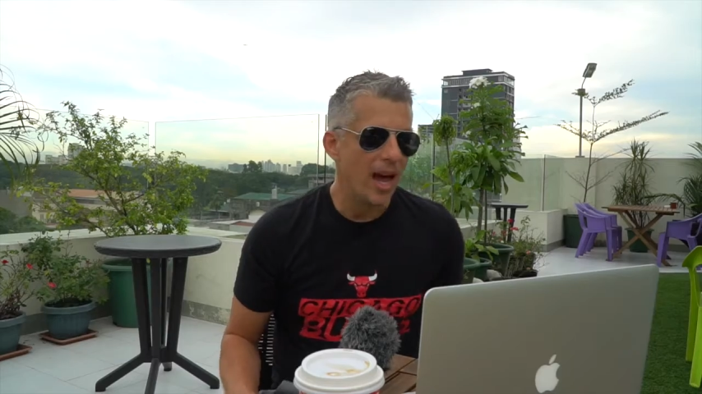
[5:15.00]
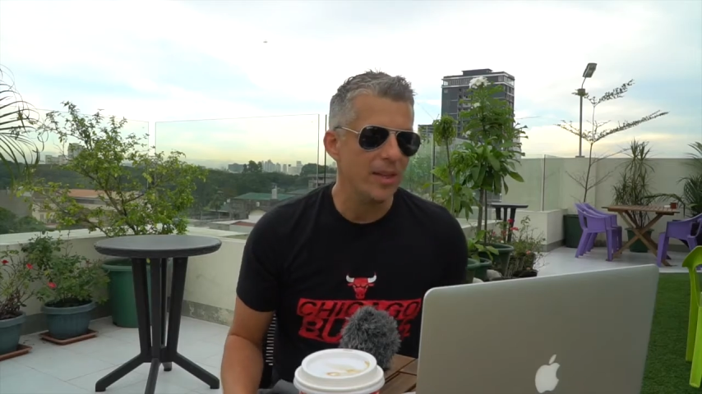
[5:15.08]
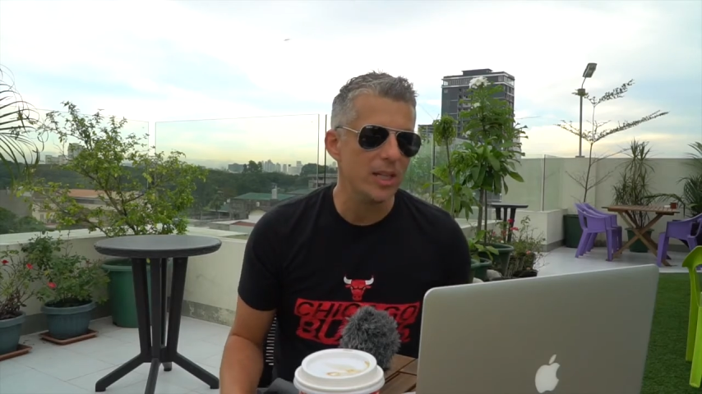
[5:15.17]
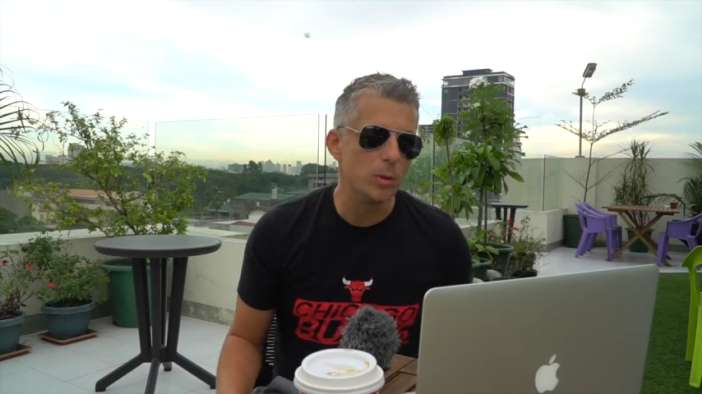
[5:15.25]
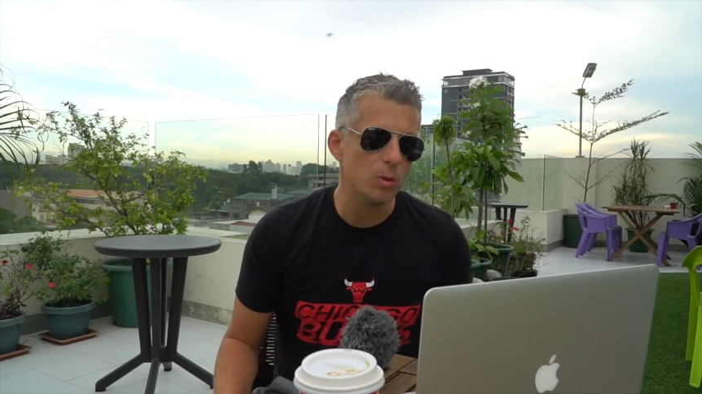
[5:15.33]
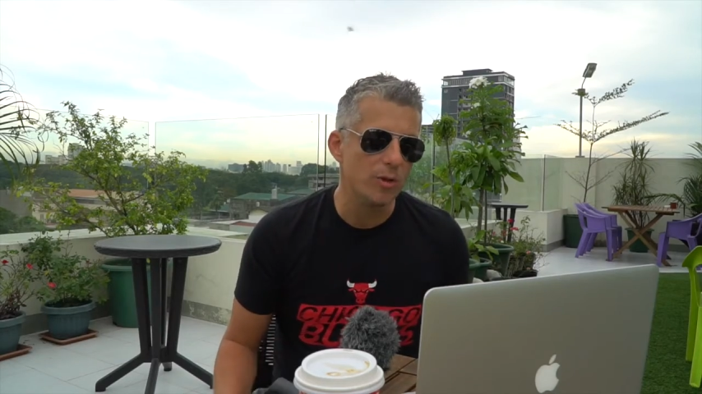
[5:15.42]

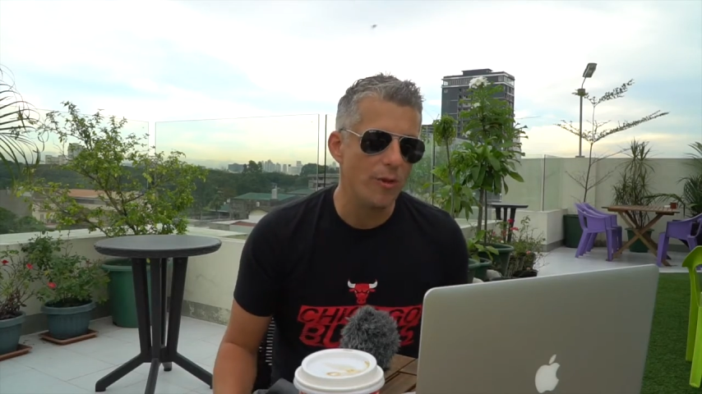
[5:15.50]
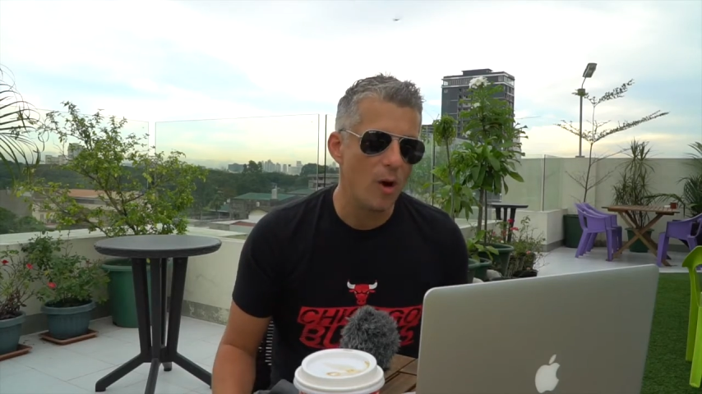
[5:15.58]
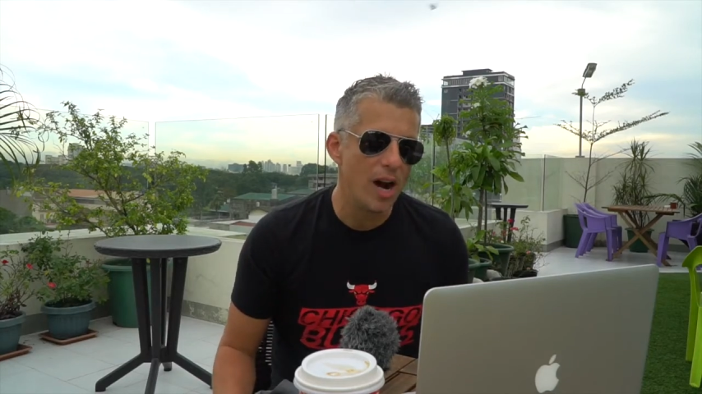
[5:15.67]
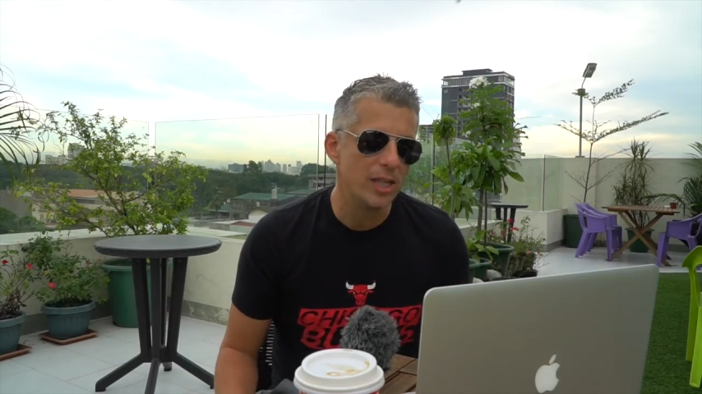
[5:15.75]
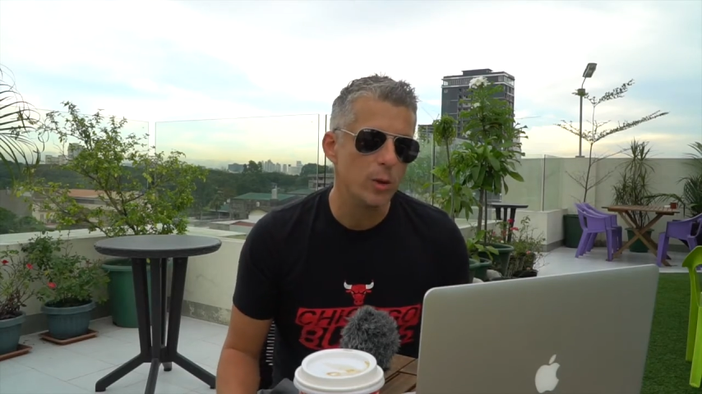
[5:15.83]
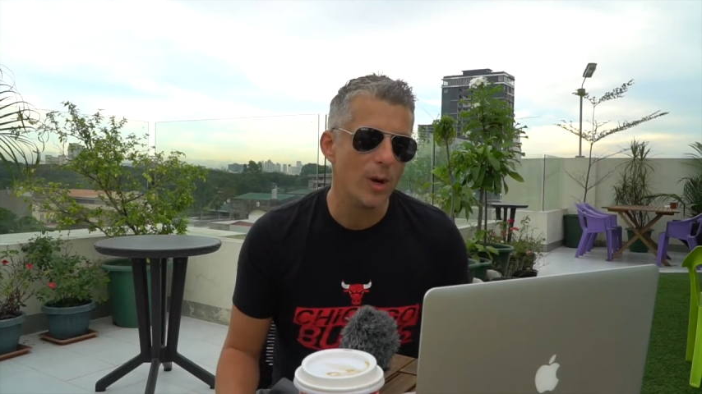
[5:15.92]
This was for
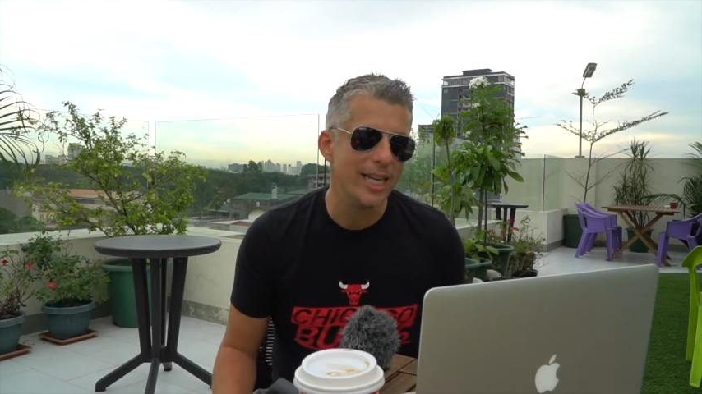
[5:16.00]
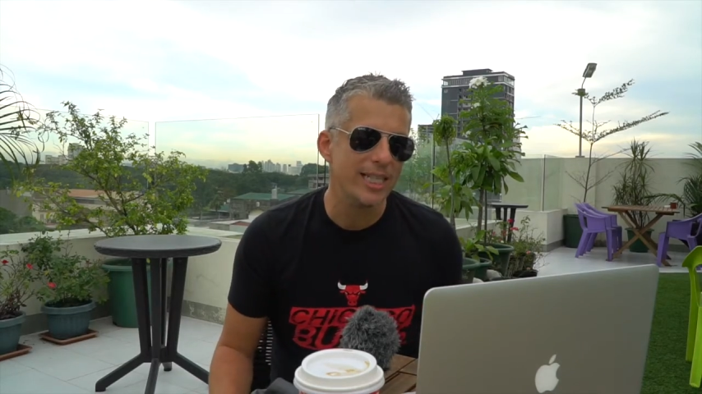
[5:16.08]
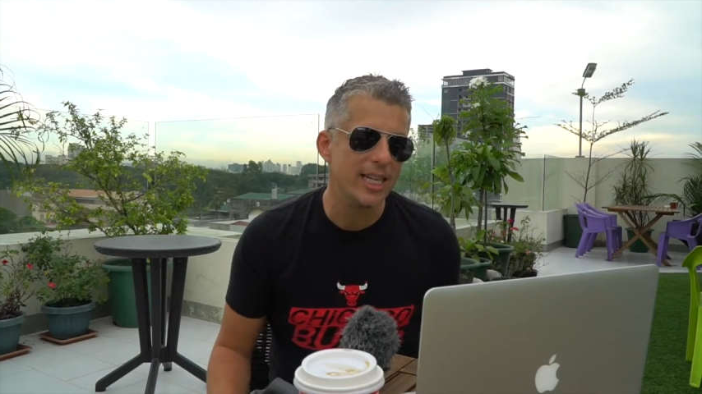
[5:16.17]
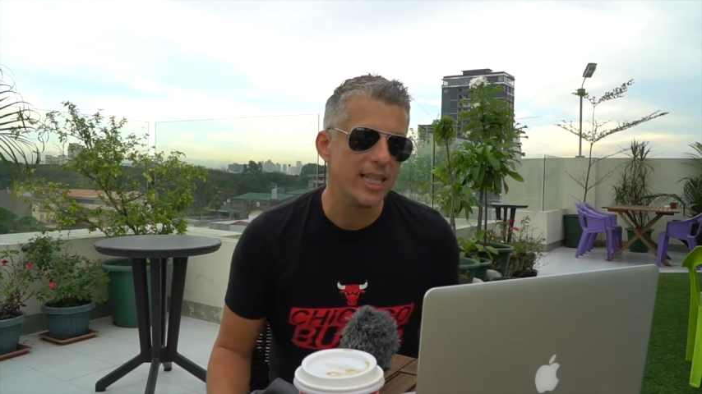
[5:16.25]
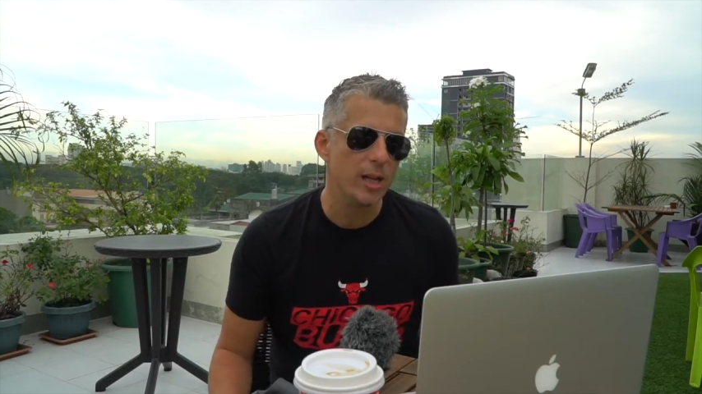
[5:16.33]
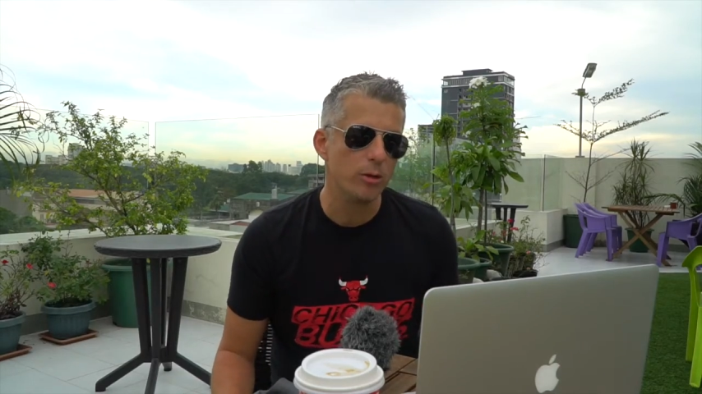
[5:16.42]
her
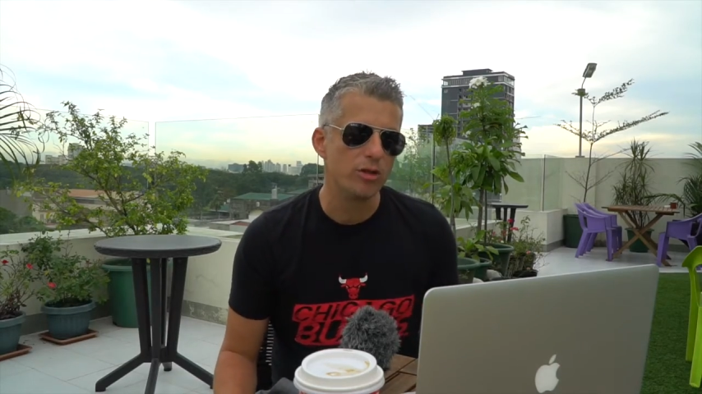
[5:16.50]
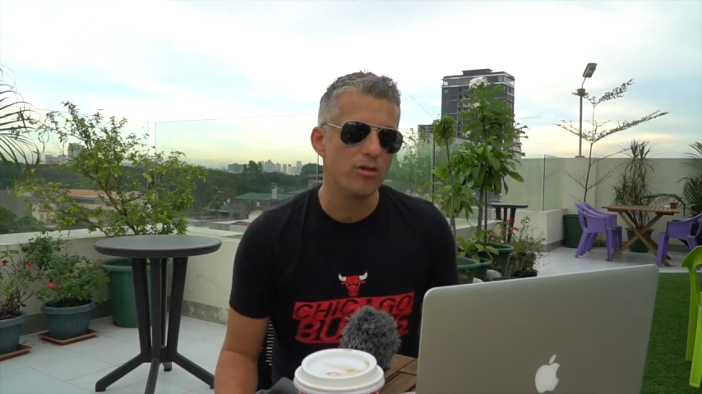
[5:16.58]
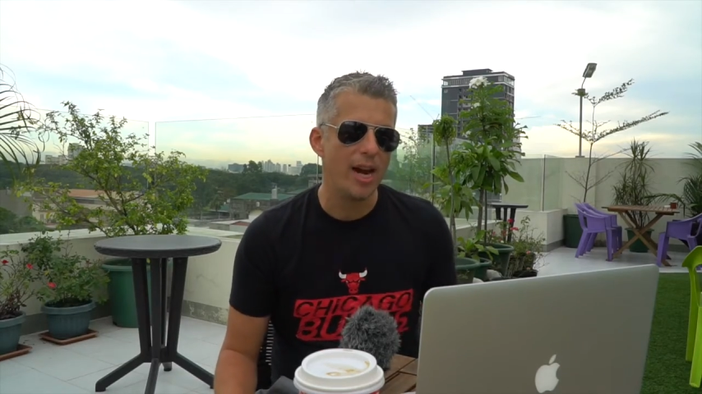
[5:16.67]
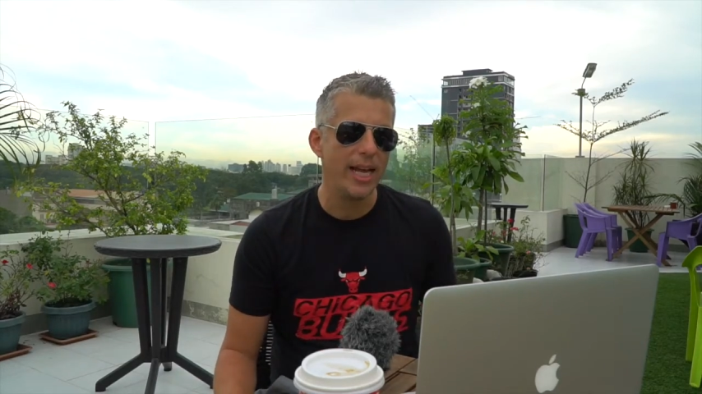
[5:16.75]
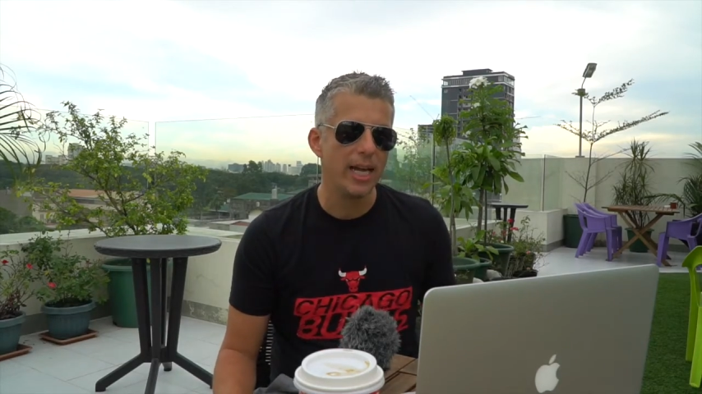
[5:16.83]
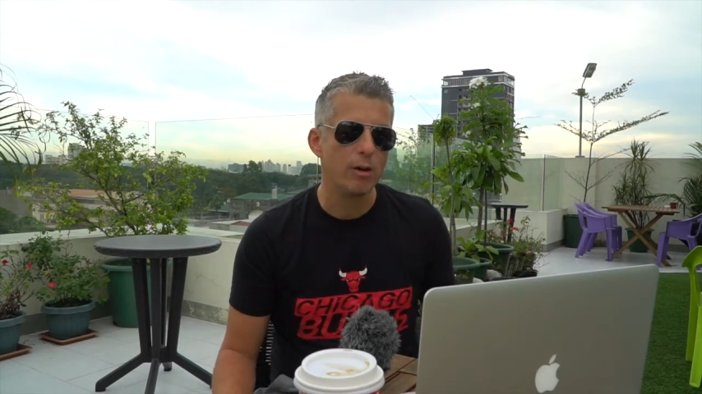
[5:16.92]
2016
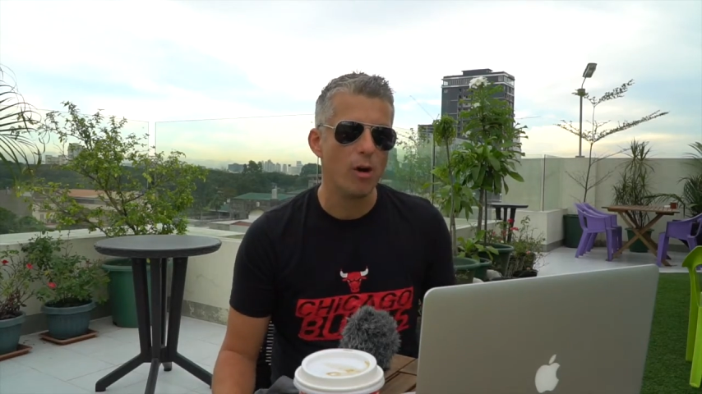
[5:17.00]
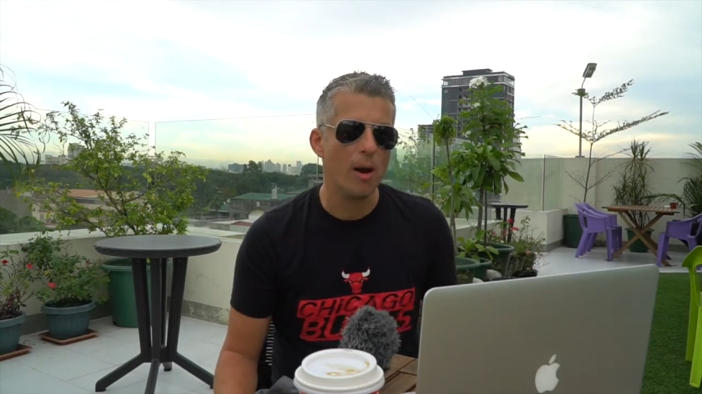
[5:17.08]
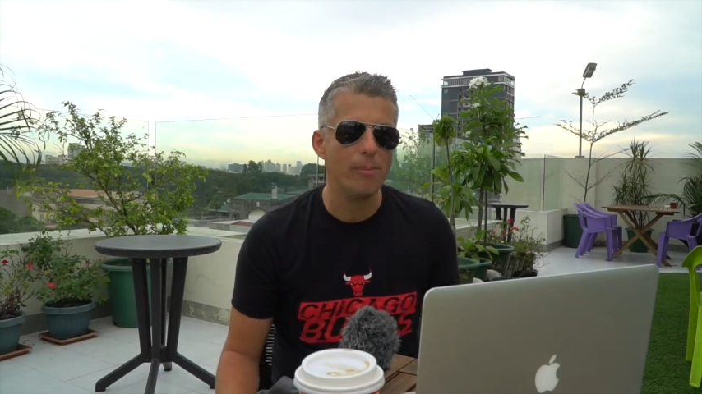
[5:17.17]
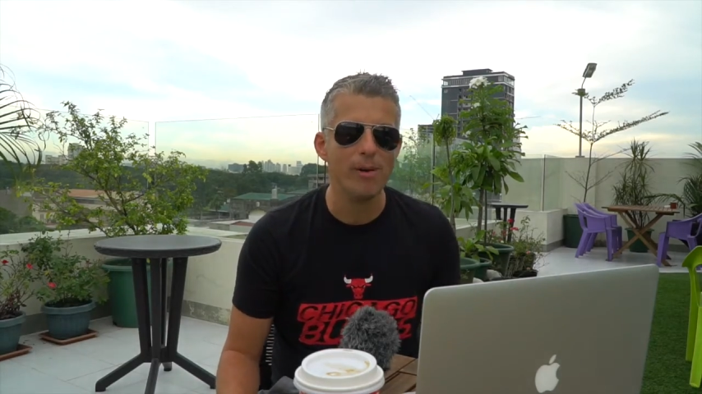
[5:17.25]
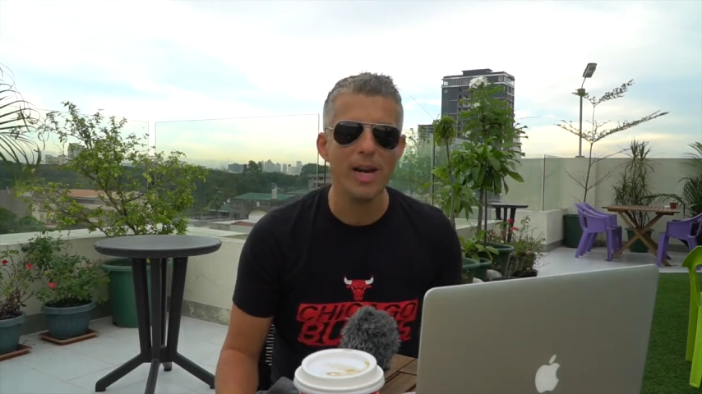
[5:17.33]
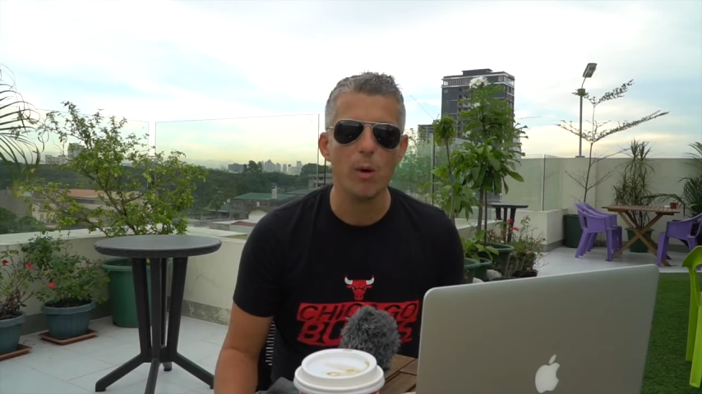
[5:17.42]
Australian Grand Prix